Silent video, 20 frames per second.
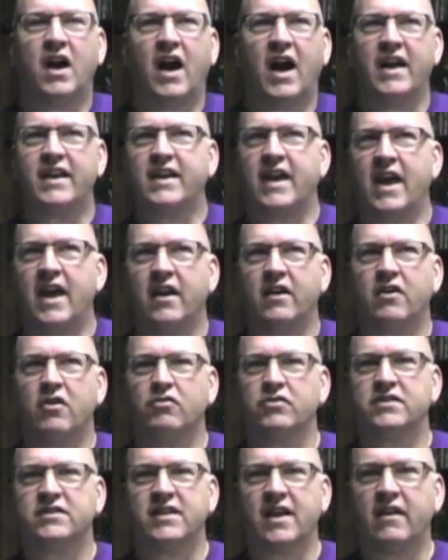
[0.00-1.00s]
I can't go
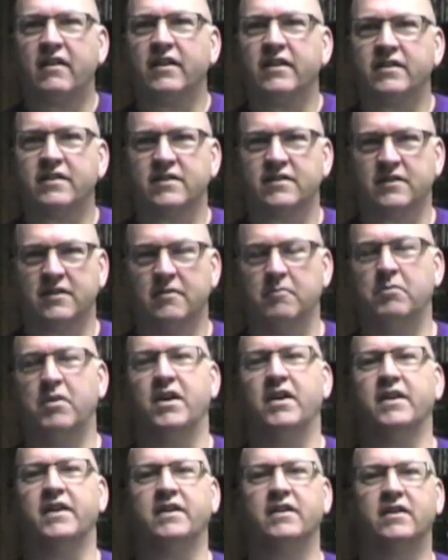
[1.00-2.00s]
sell it to
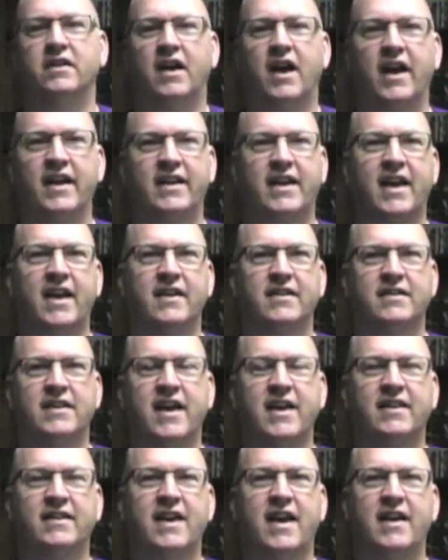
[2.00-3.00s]
somebody. I can't
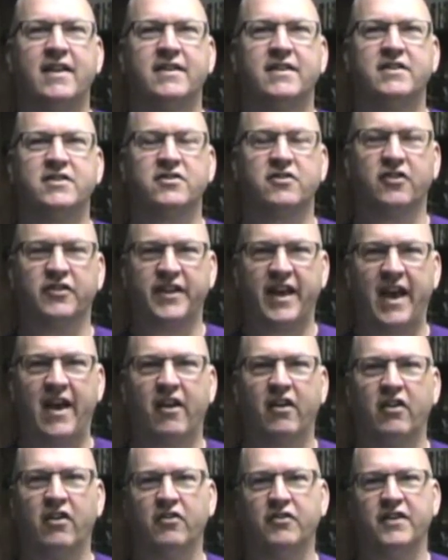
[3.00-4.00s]
take that digital
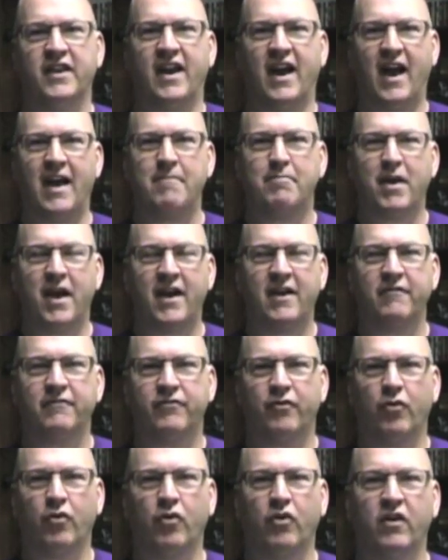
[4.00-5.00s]
download that I paid
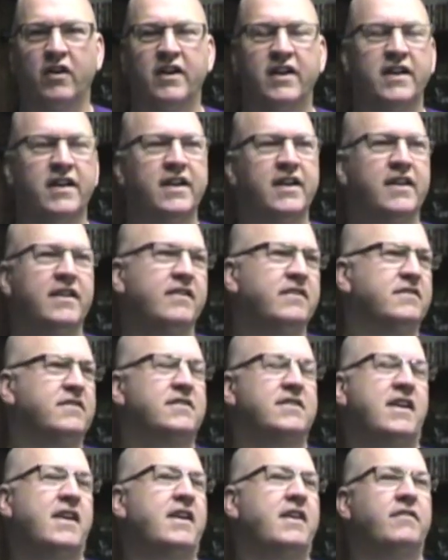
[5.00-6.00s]
for,
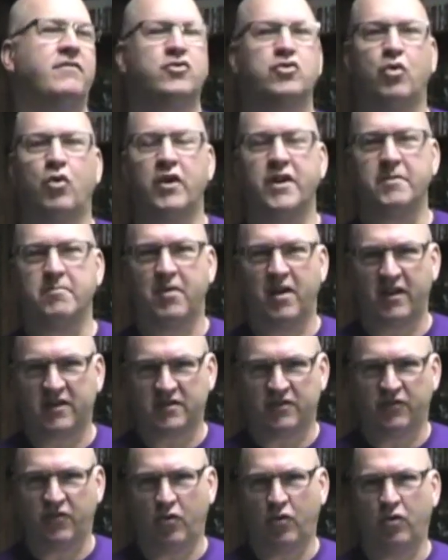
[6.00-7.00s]
say 20 bucks
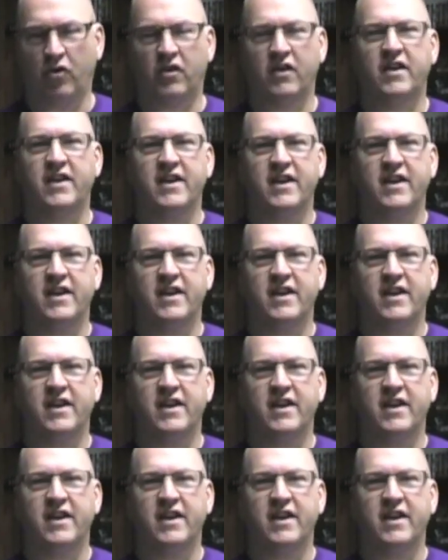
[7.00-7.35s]
for,